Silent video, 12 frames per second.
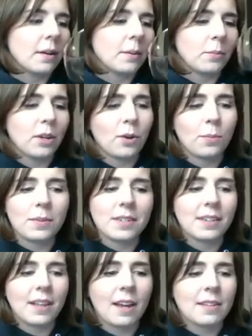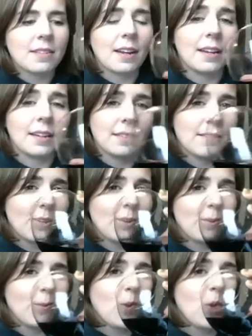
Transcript: We opened it last night, so